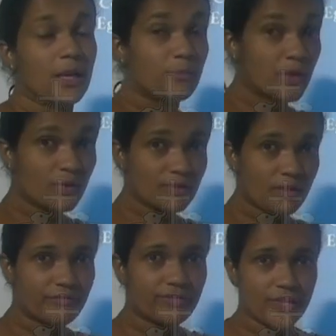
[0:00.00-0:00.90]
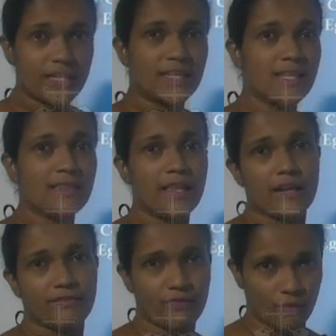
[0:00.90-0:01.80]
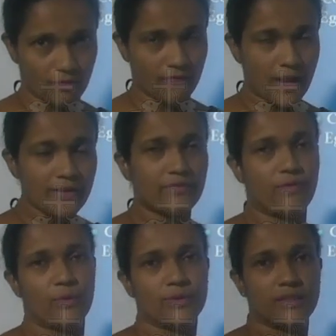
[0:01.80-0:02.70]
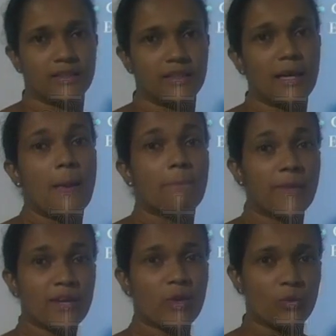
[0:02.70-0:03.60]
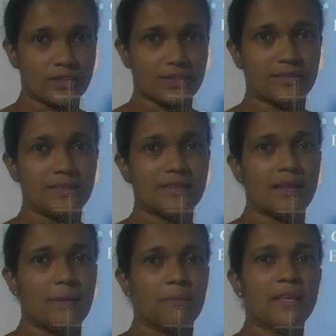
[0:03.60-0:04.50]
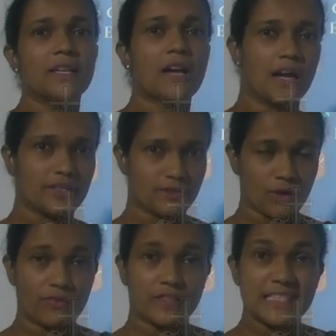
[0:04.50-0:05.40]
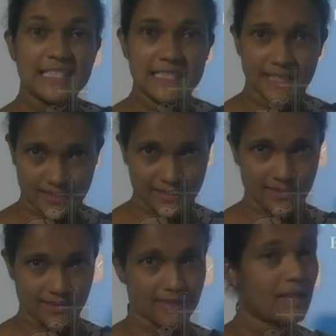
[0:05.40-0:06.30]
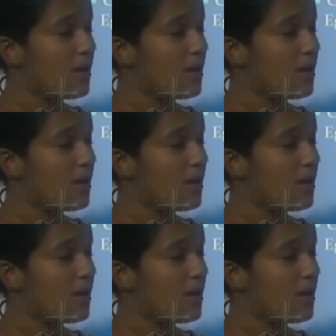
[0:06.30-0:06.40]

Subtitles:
Because of drinking that flood water may causes many kinds of diseases.